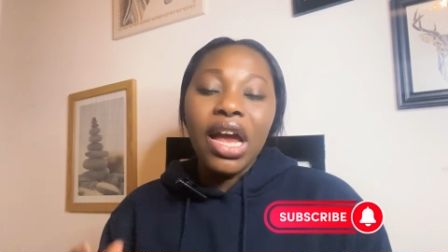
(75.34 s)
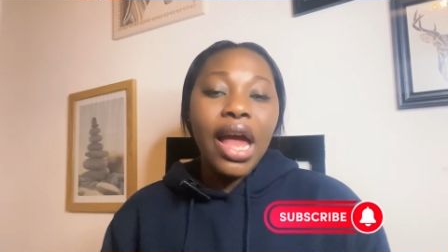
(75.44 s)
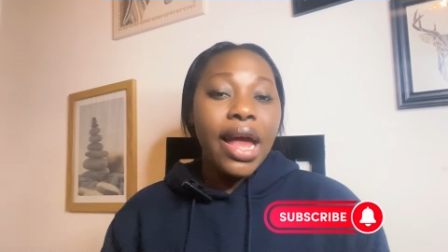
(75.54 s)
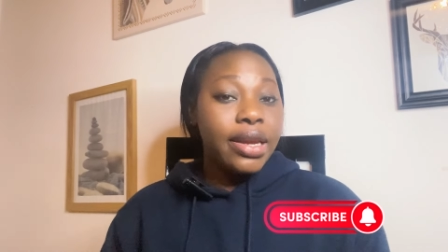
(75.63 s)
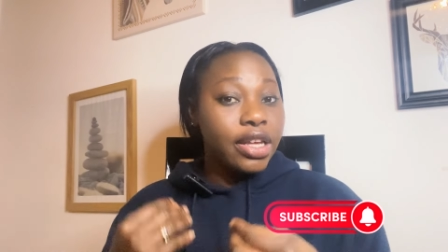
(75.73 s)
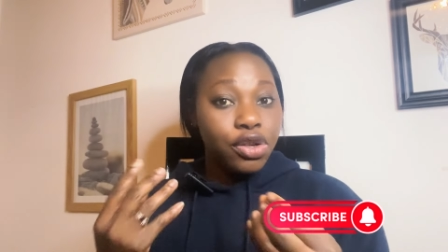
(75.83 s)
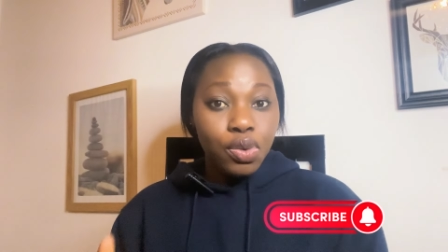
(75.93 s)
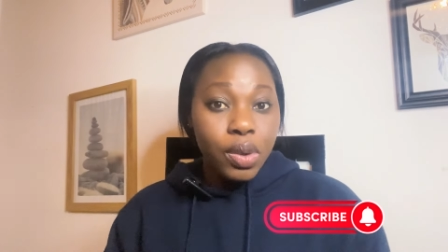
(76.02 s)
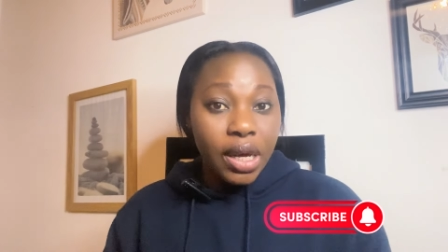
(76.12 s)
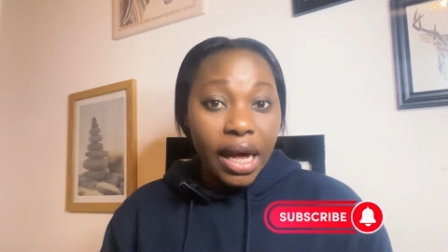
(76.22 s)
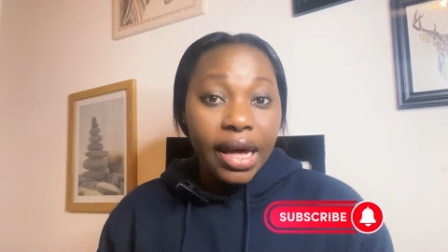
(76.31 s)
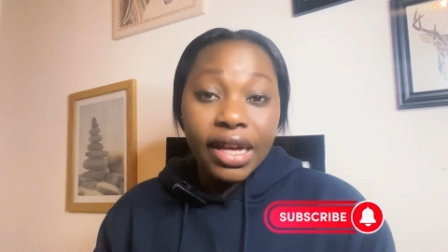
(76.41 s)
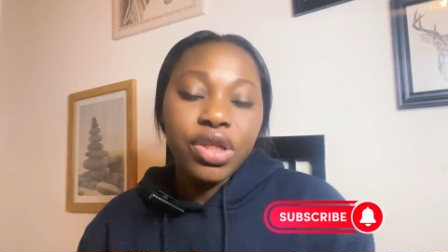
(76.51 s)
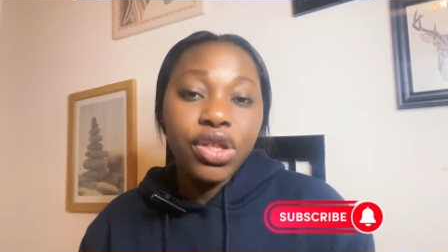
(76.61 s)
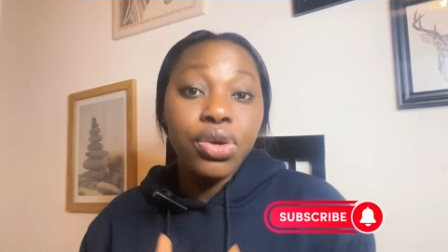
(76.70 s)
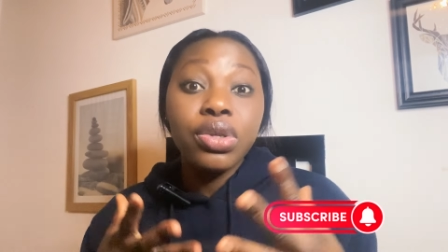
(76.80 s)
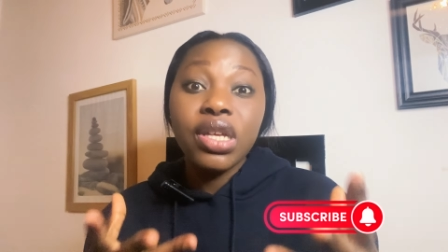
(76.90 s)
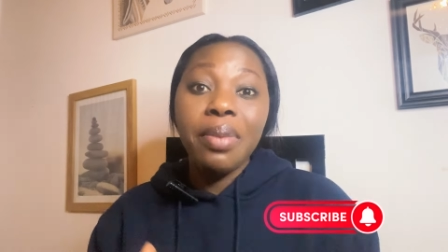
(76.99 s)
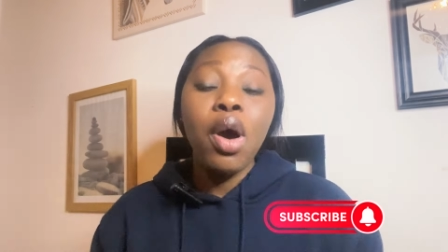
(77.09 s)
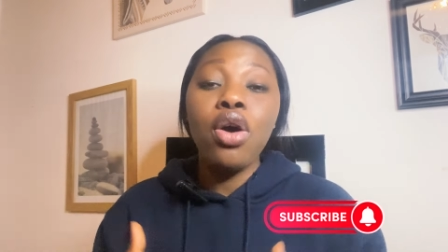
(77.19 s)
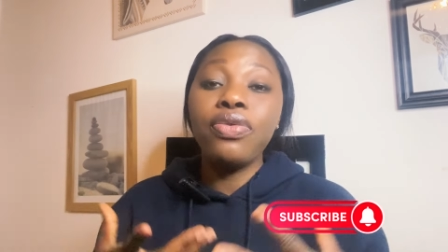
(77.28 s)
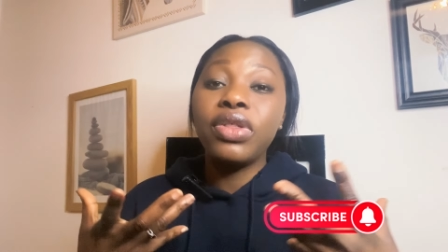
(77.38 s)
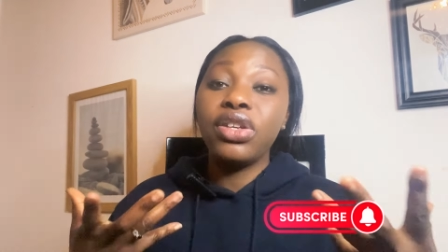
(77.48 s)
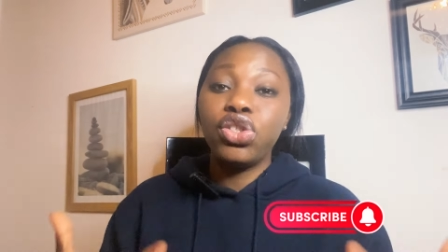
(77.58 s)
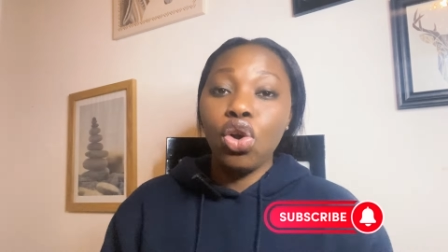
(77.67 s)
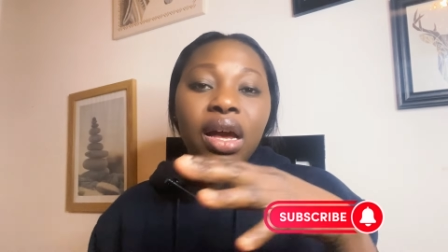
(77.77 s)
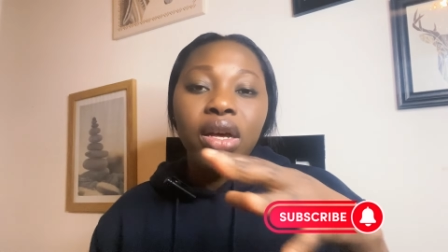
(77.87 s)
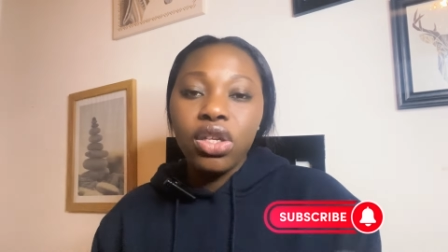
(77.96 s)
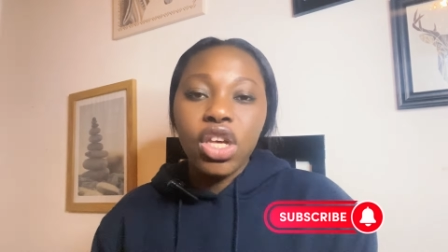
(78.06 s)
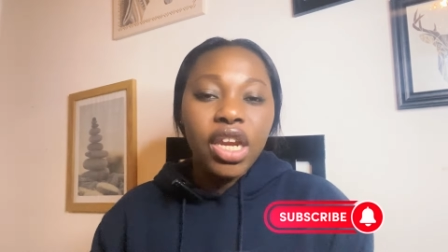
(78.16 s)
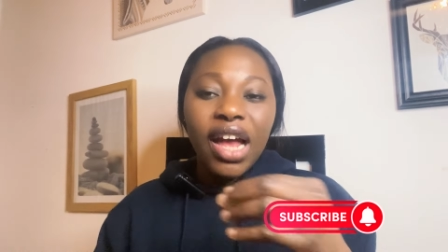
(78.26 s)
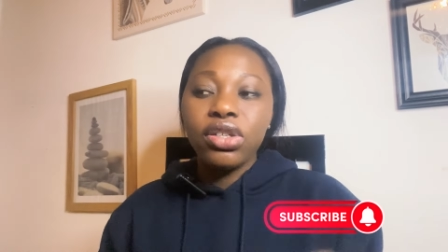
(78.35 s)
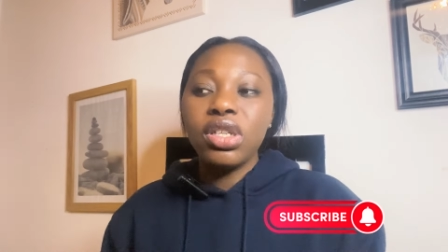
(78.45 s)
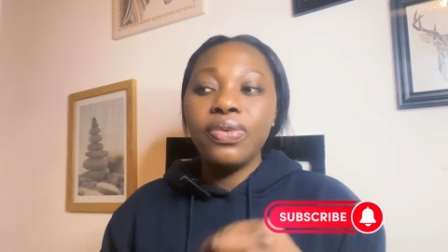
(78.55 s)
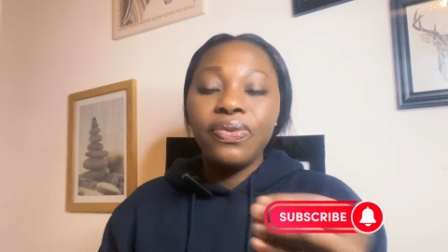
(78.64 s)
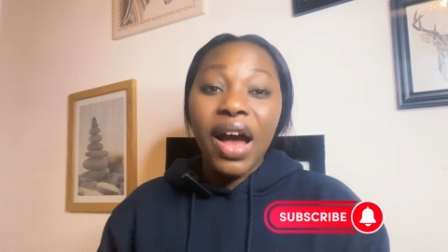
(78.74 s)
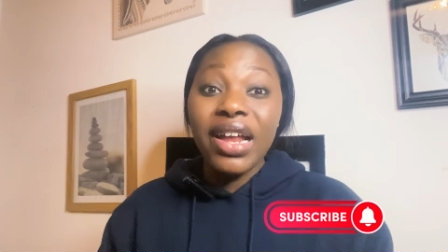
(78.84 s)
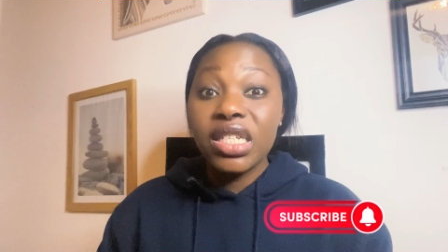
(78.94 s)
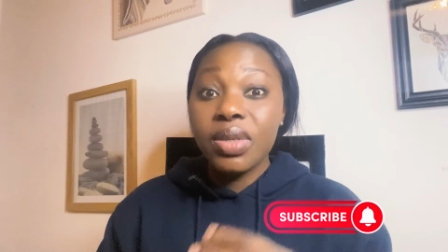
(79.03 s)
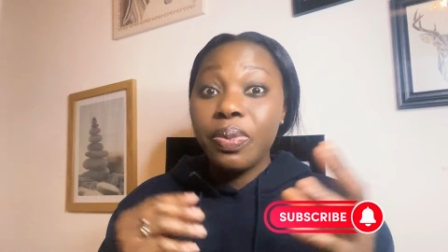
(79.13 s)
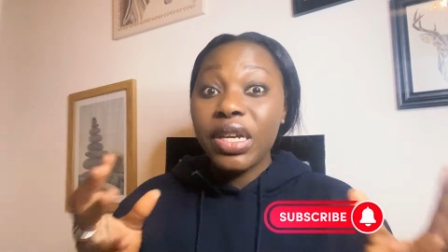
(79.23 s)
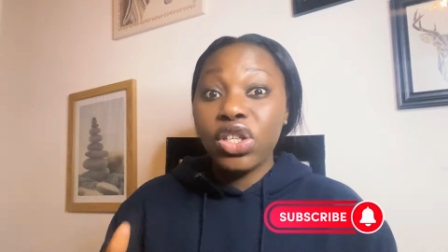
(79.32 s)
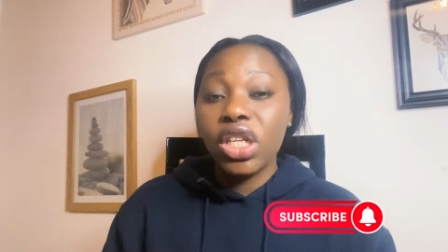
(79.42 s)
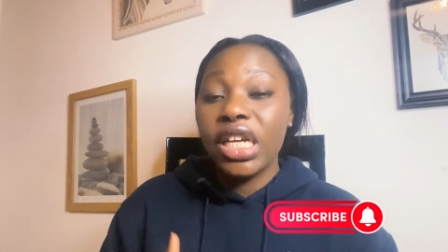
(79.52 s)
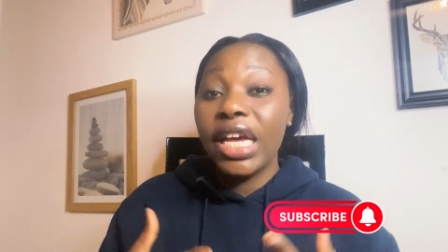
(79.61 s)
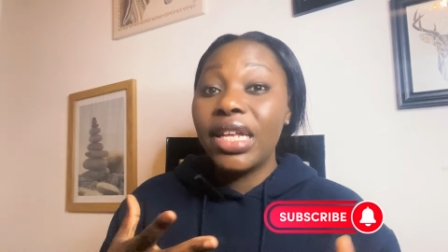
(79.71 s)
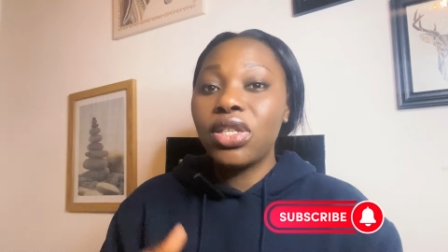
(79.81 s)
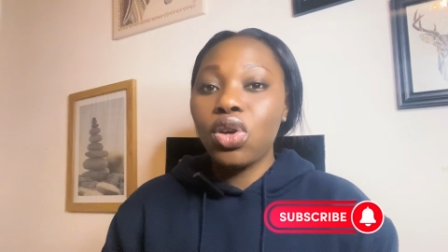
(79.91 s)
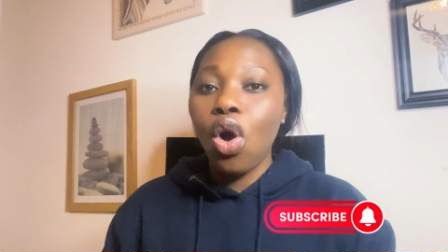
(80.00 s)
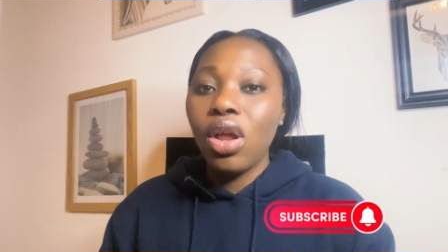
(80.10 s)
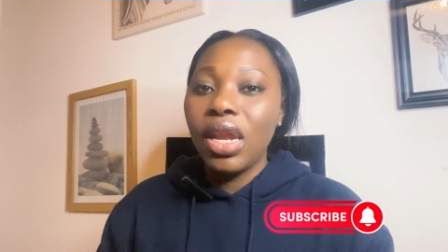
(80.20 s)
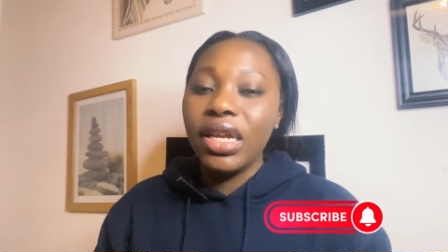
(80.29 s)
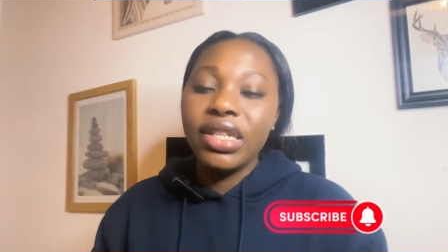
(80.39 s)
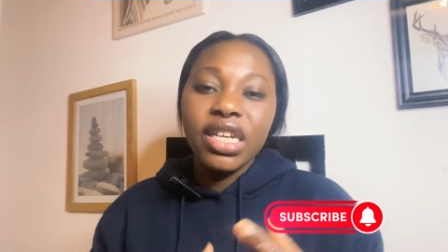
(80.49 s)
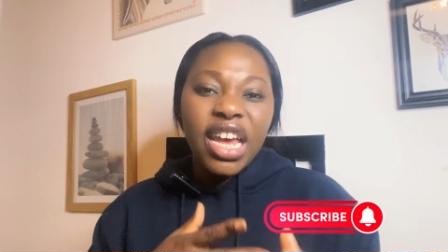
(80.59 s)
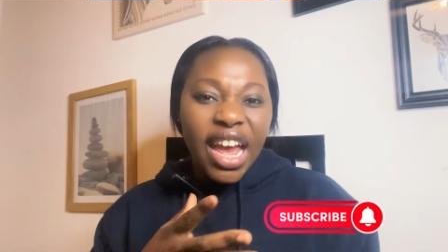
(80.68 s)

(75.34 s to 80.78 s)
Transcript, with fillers: and the UK. If you some of the jobs you can actually find, especially in Scotland,